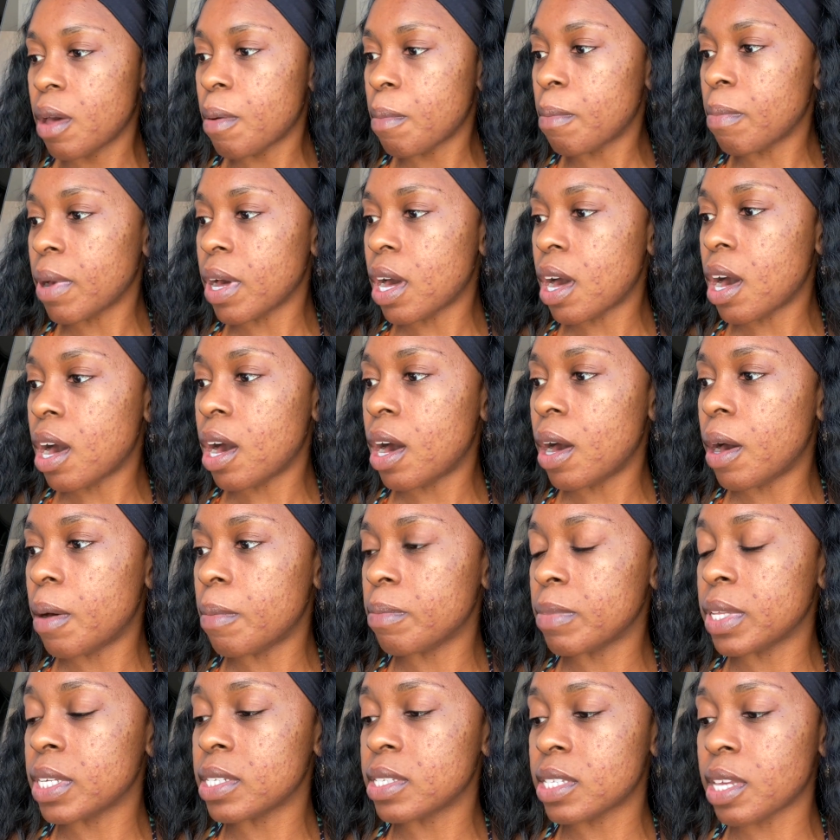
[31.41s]
But
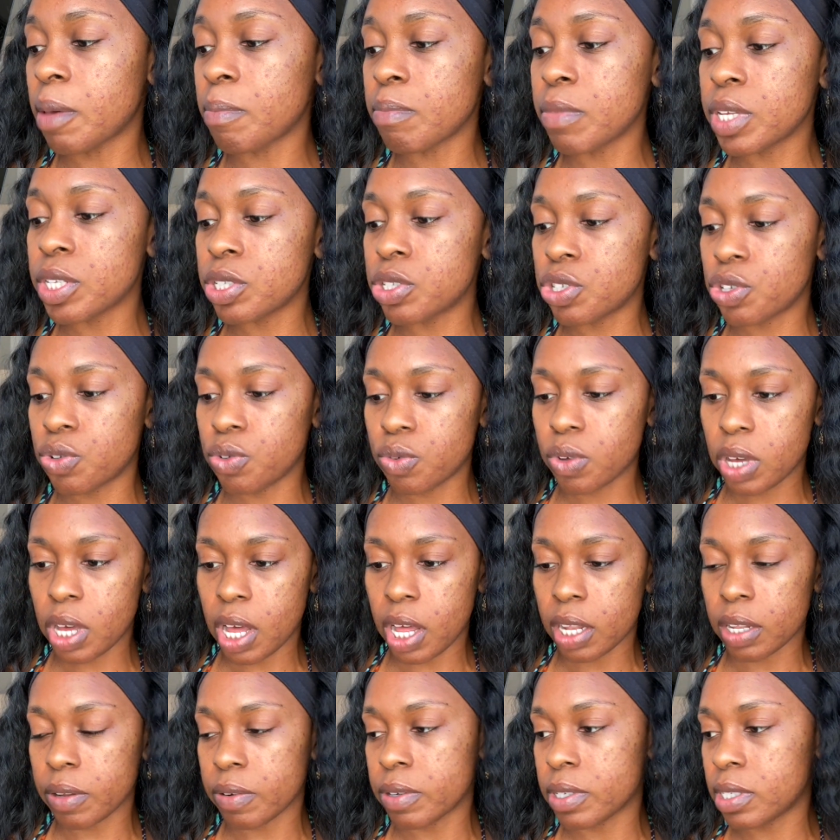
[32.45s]
they sent me two
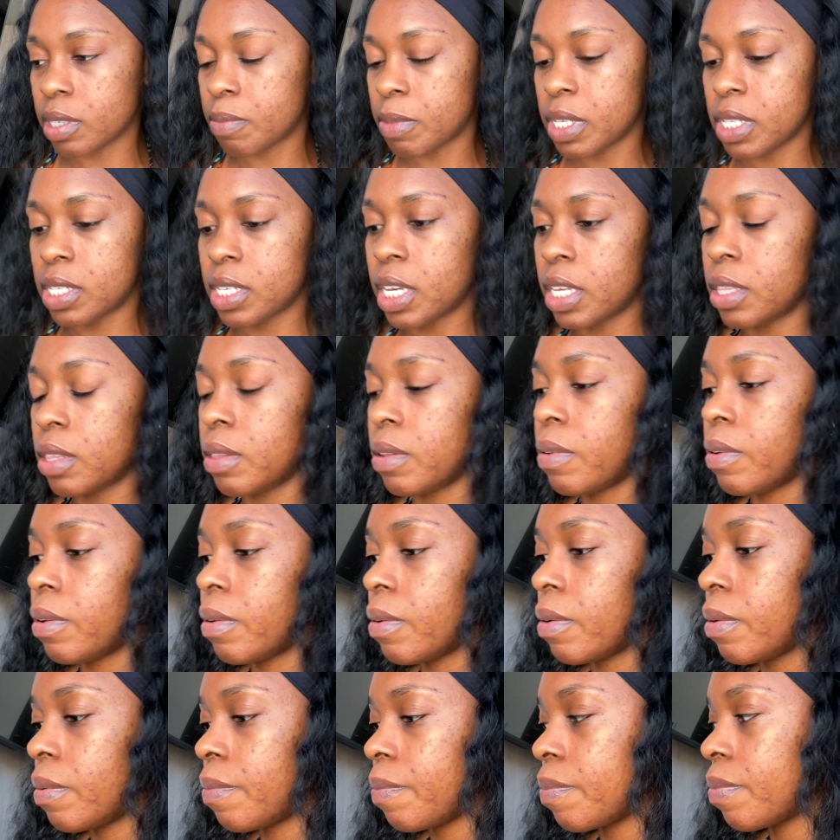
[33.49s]
colors. Let me take the
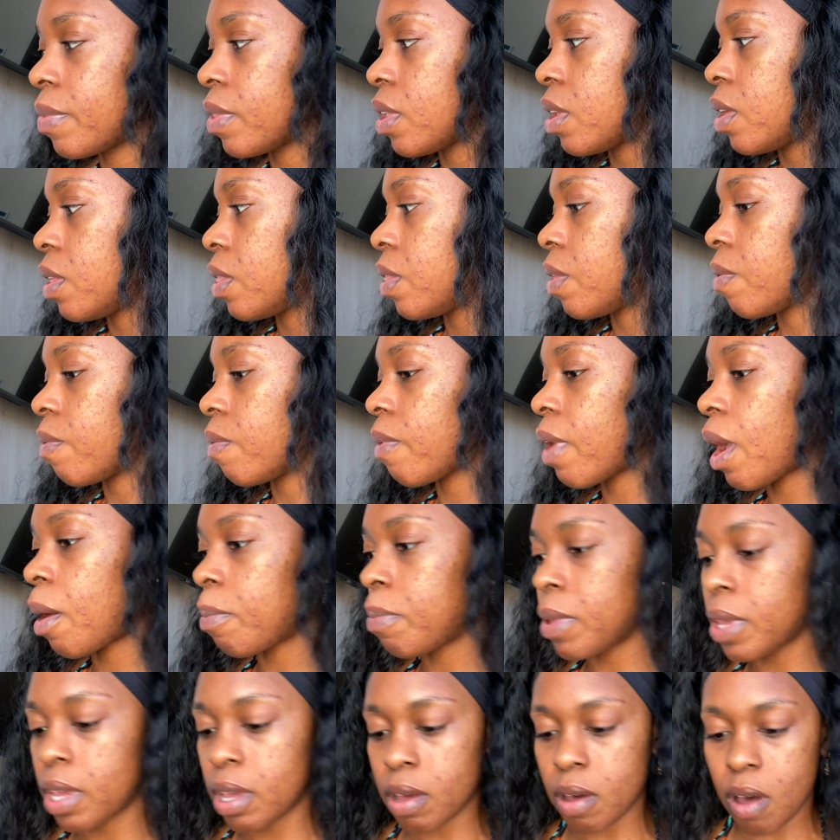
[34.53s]

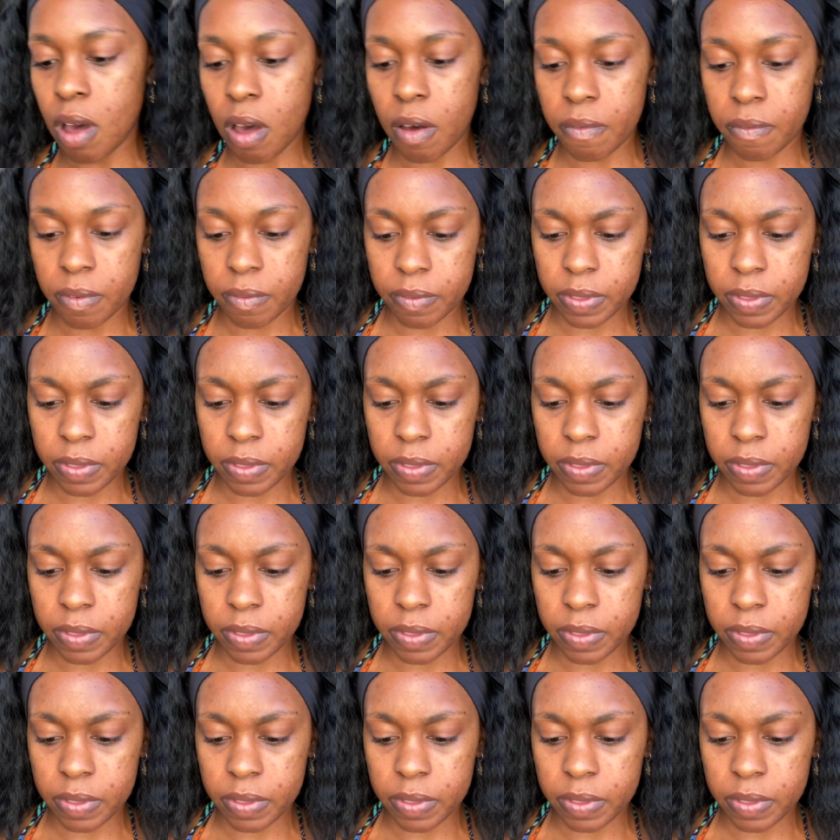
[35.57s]
wrapping off of